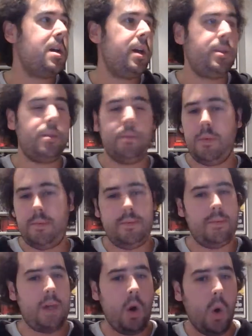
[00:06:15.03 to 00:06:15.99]
And
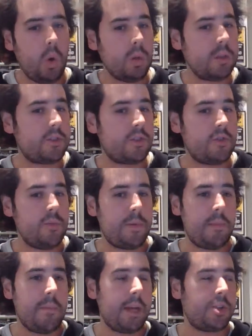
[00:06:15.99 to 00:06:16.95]
the whole of Super
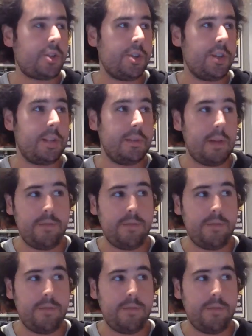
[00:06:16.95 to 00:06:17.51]
Metroid,